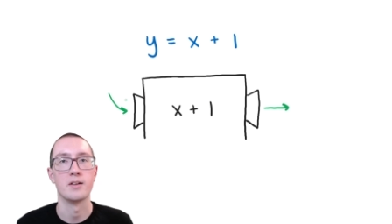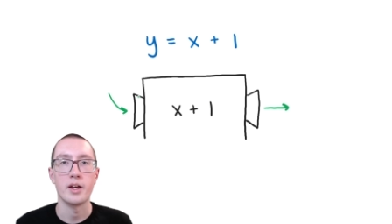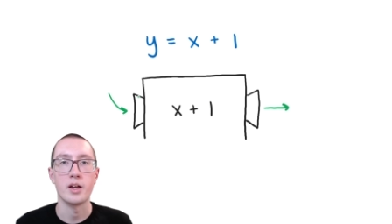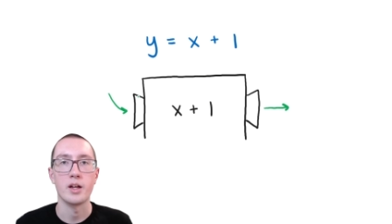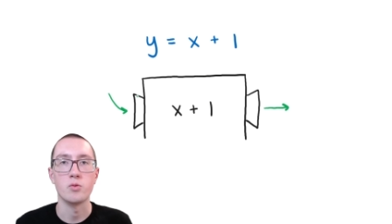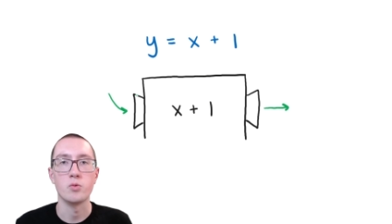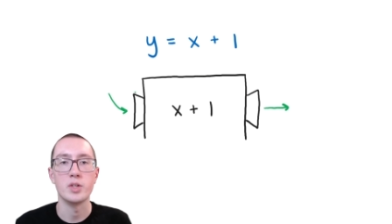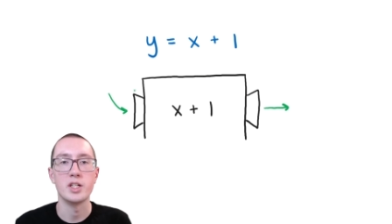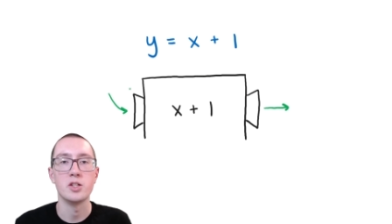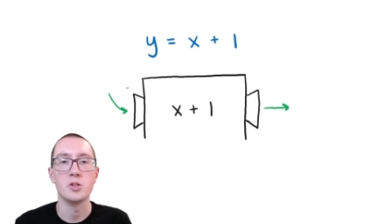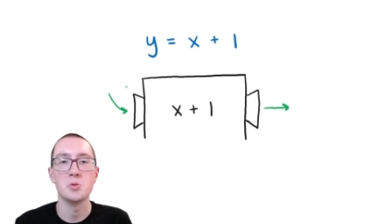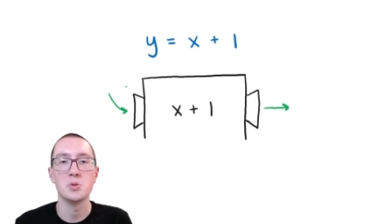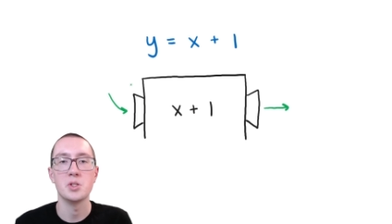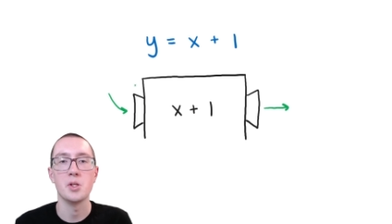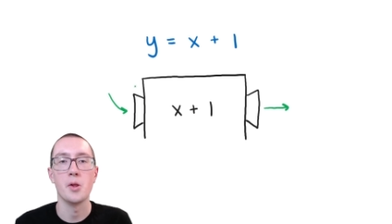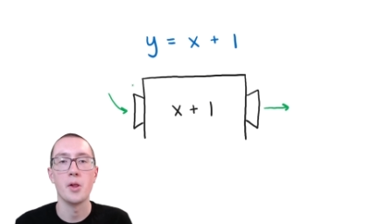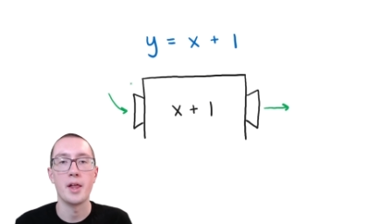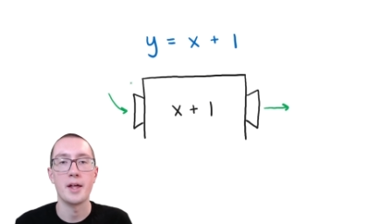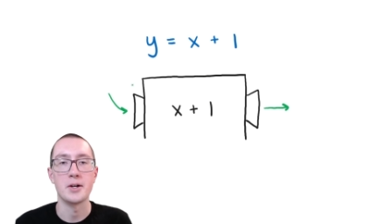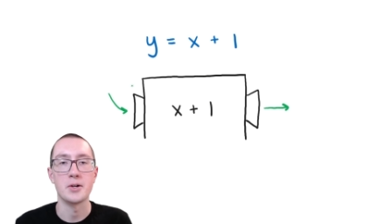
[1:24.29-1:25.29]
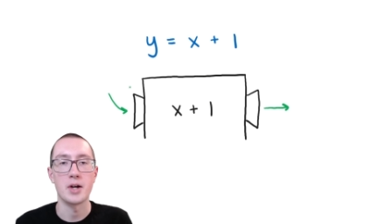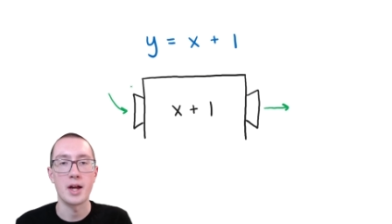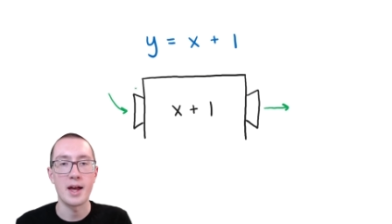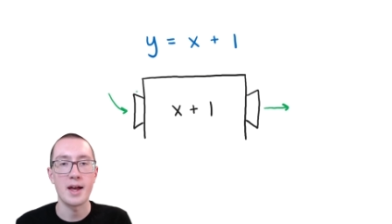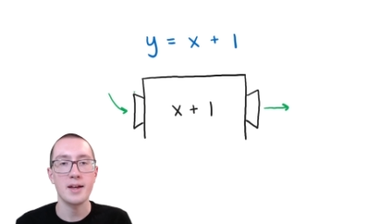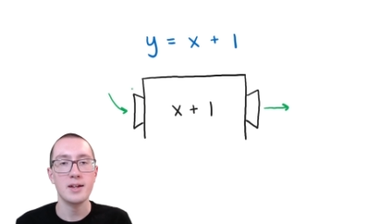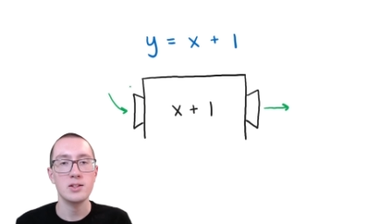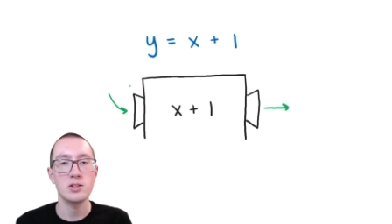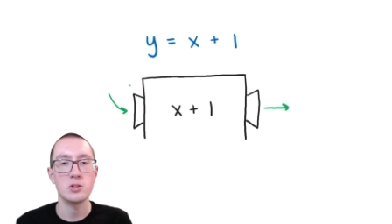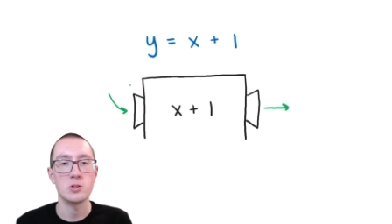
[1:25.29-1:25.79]
And we use the letter
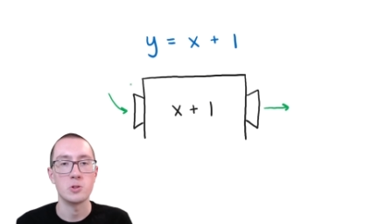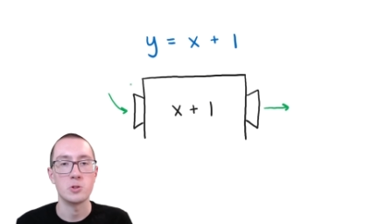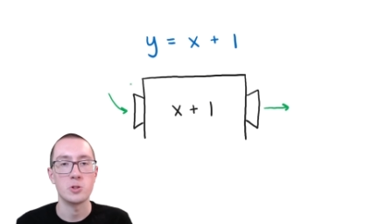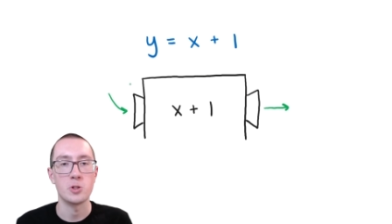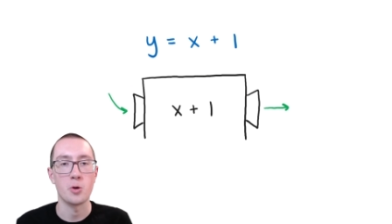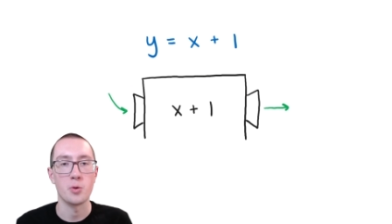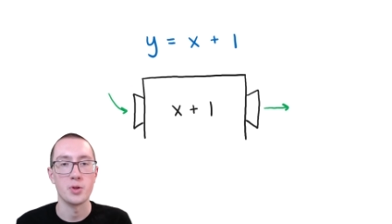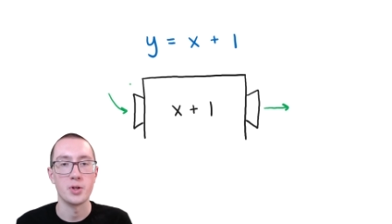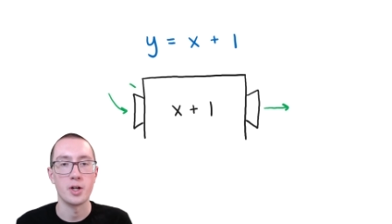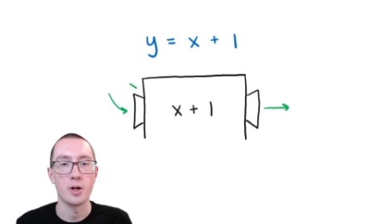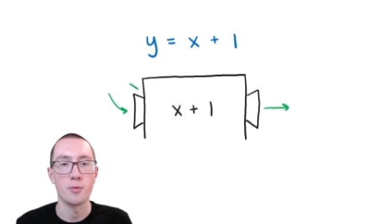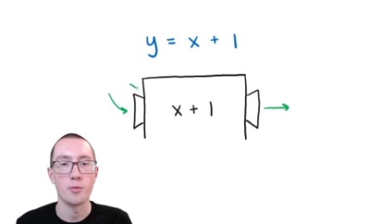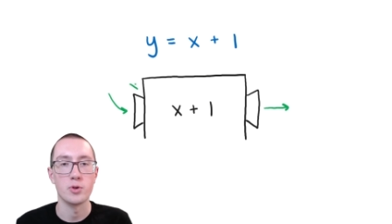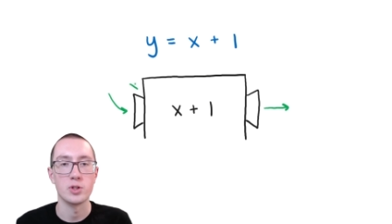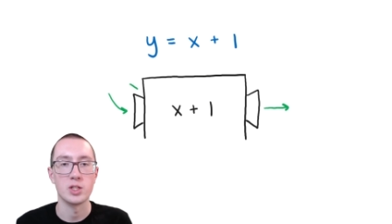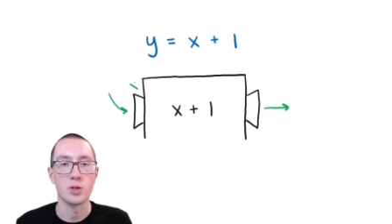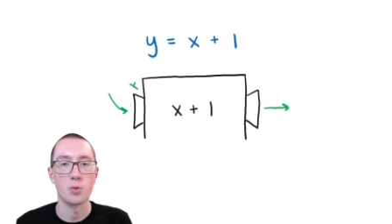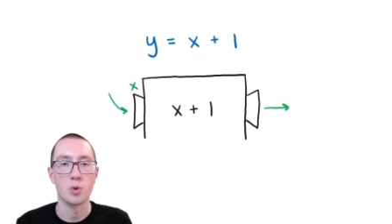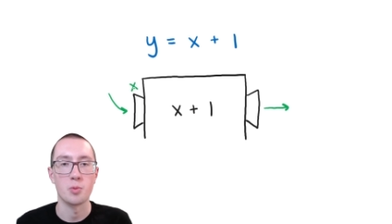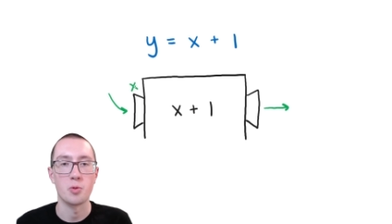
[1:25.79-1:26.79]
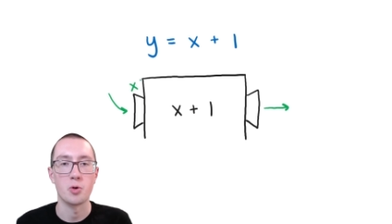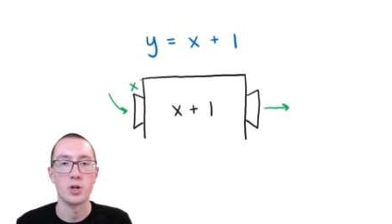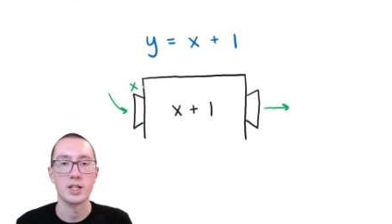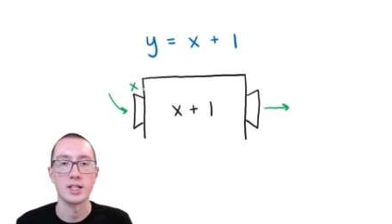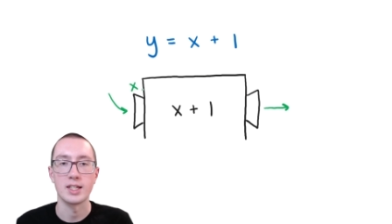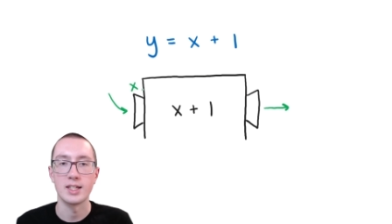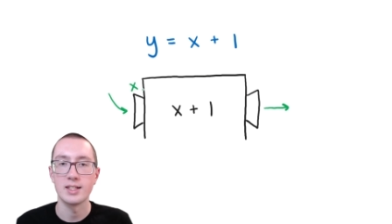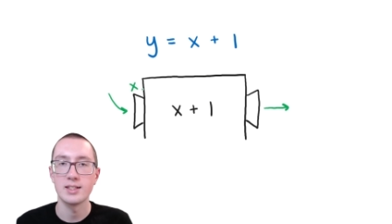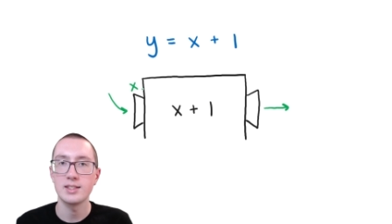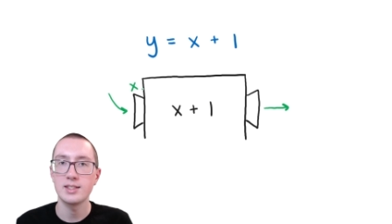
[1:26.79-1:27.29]
x to show the numbers that we're
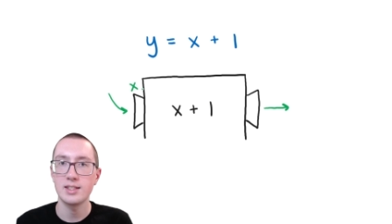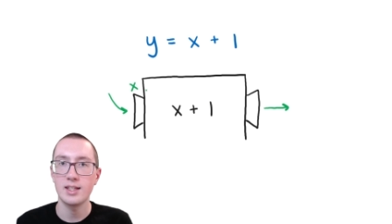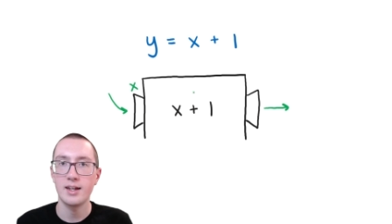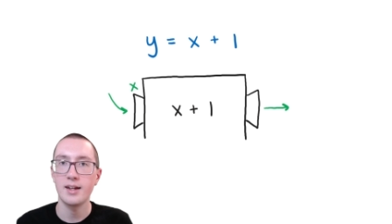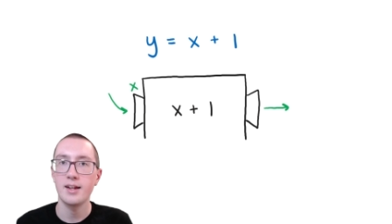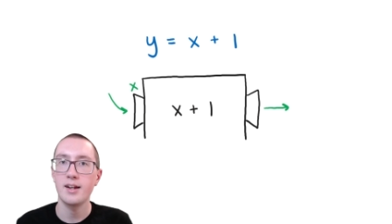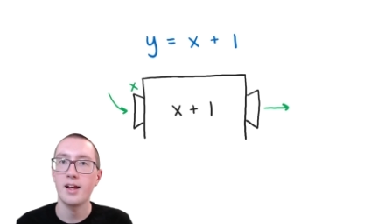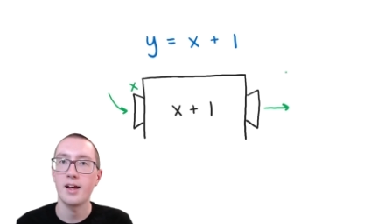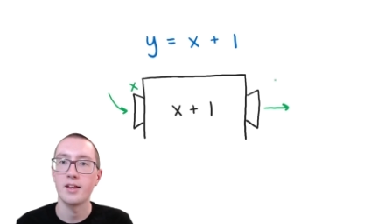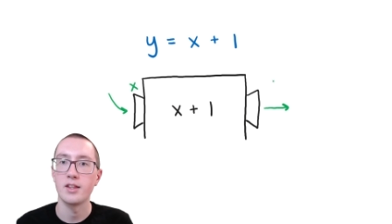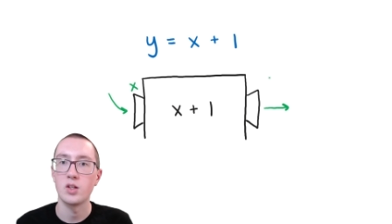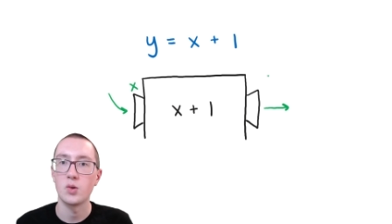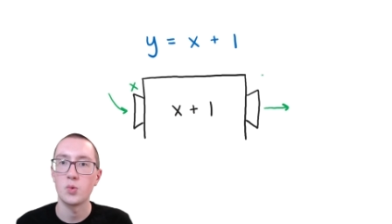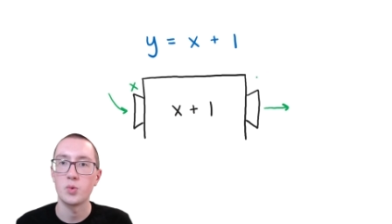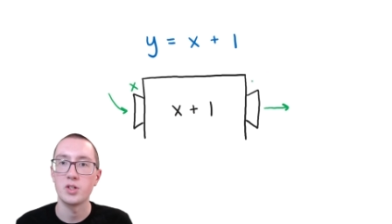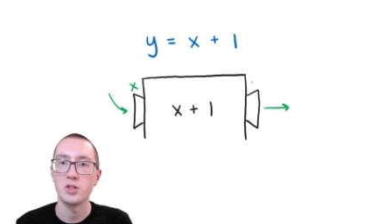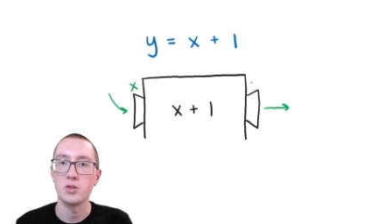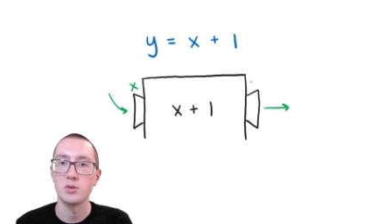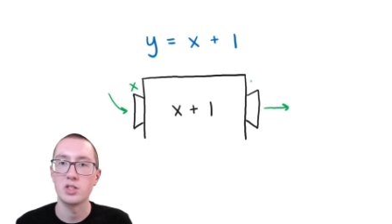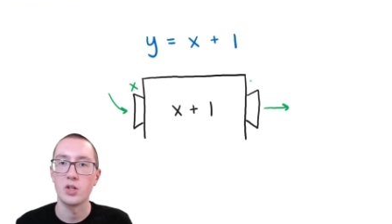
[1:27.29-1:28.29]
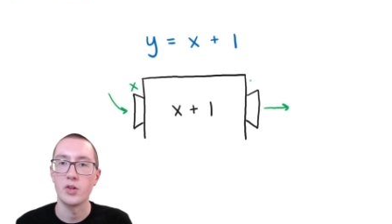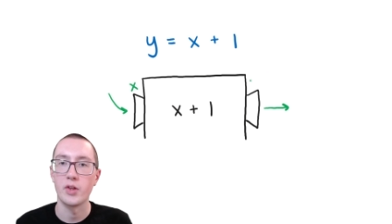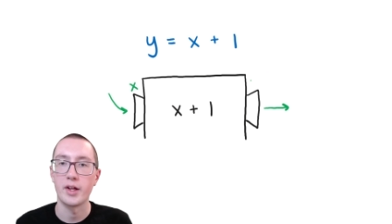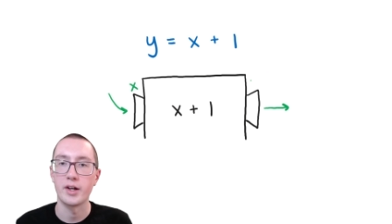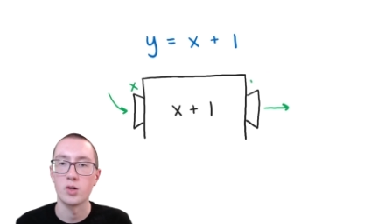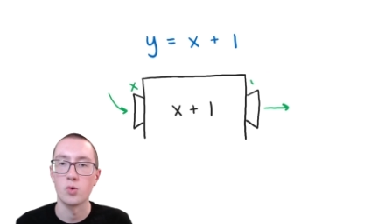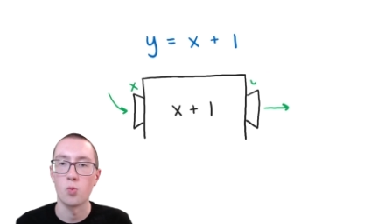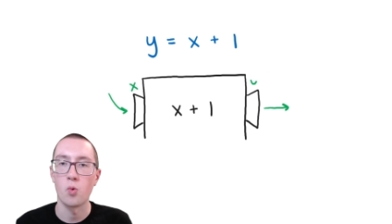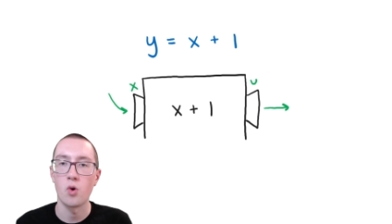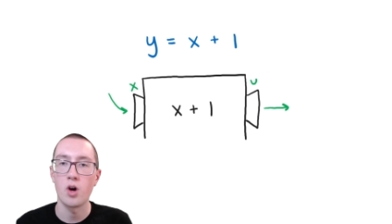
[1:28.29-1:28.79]
putting inside, and then we use the
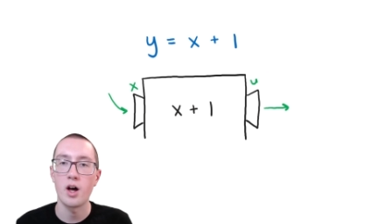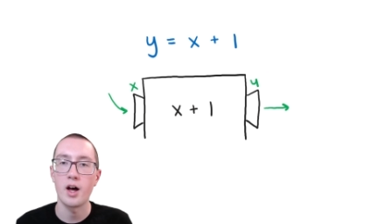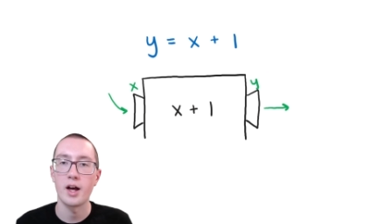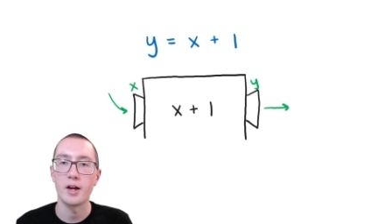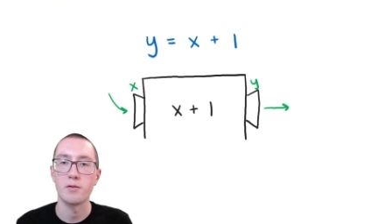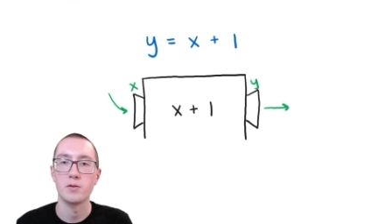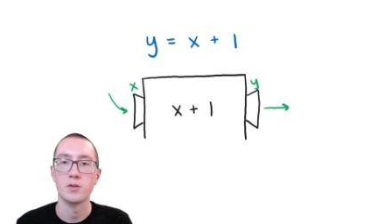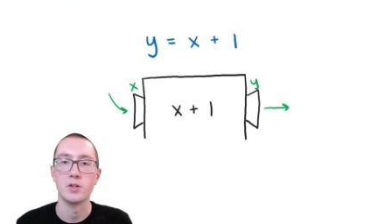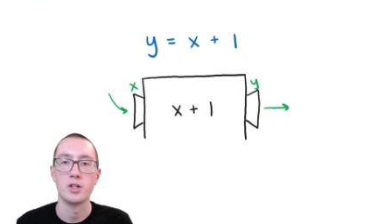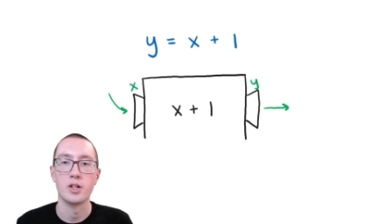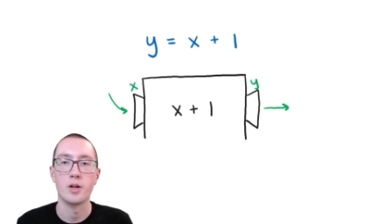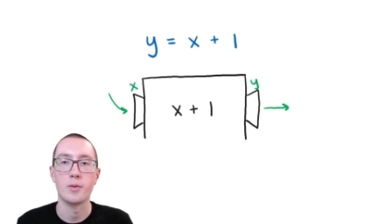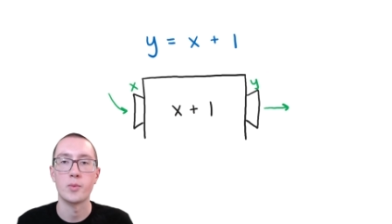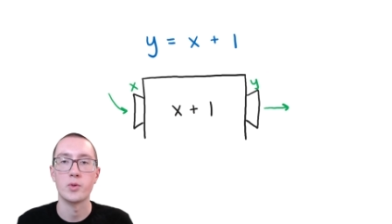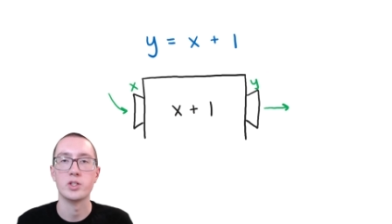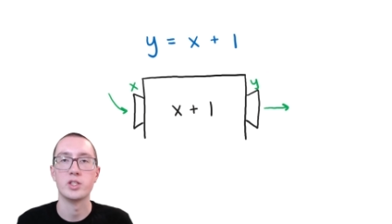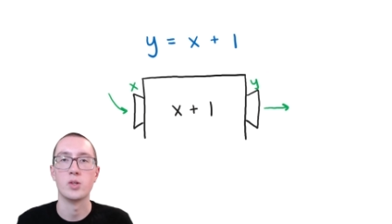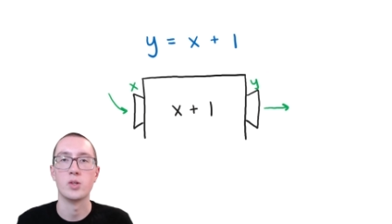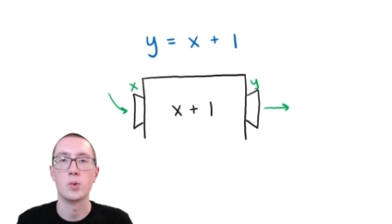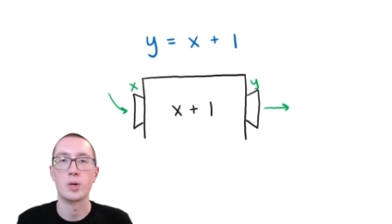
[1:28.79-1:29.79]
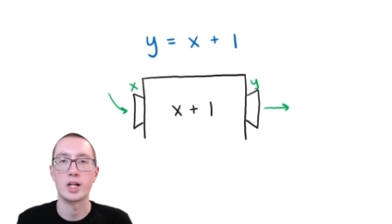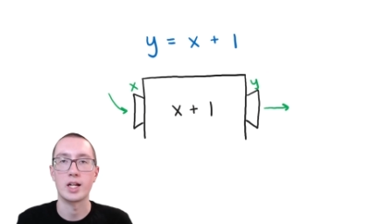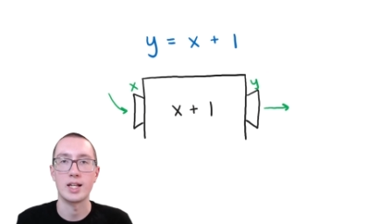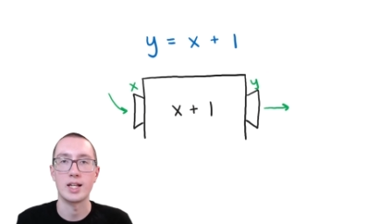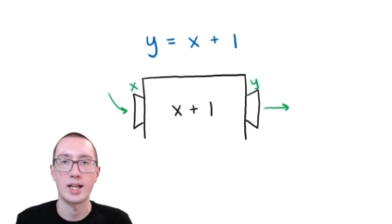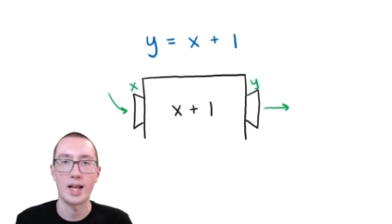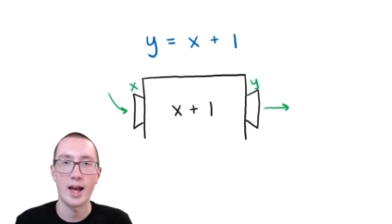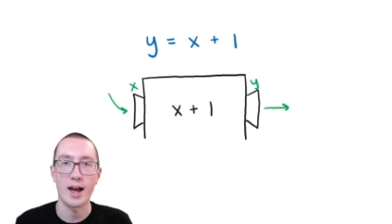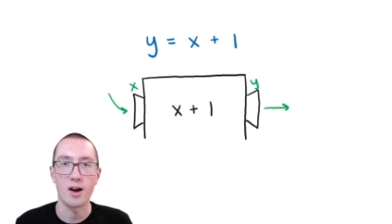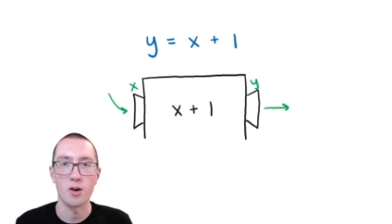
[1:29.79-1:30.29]
letter y for the numbers that we're
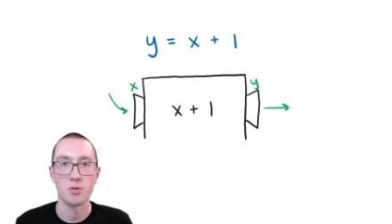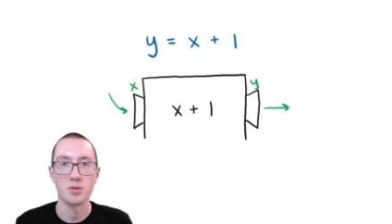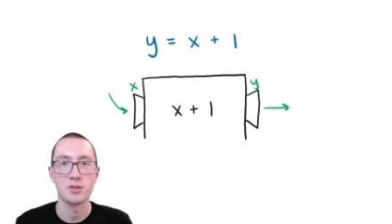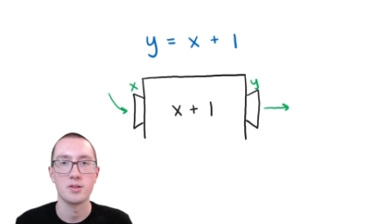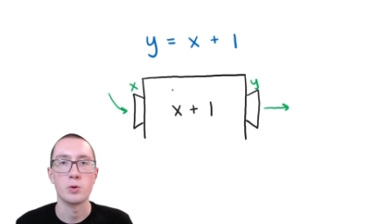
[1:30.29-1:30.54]
getting out.